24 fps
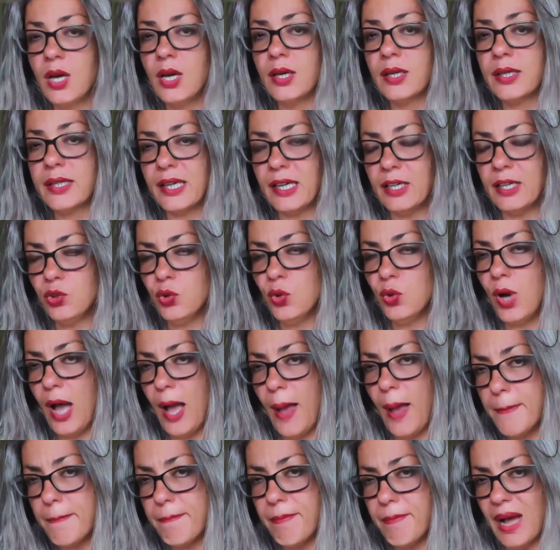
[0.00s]
Can you
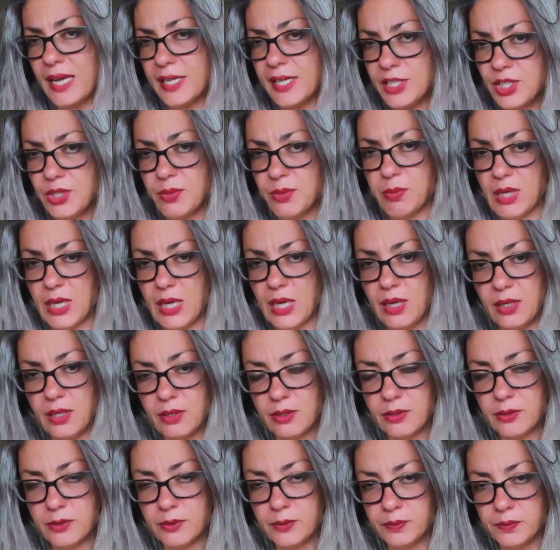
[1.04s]
unbind me?
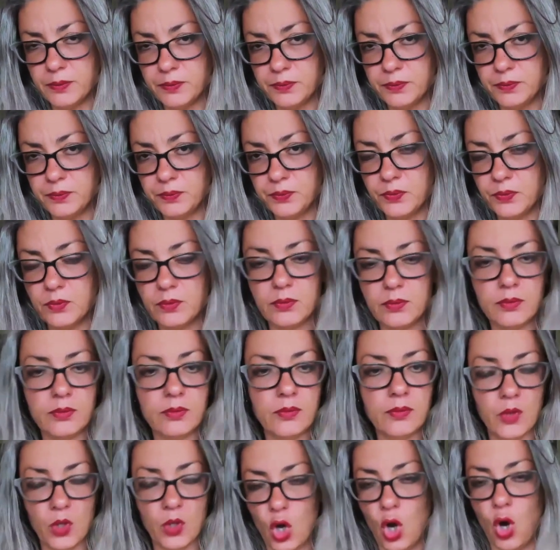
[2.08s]

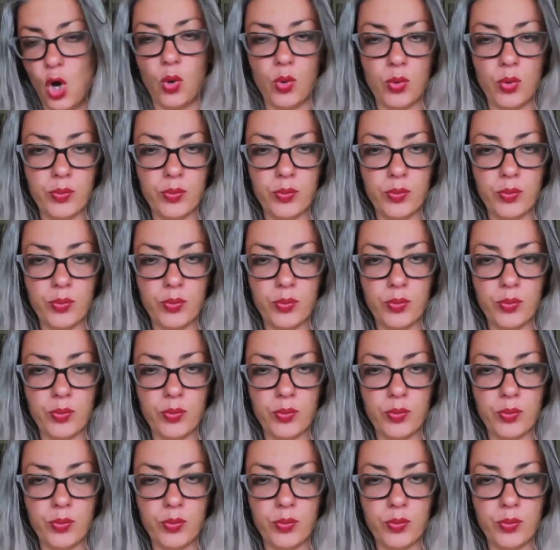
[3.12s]
No.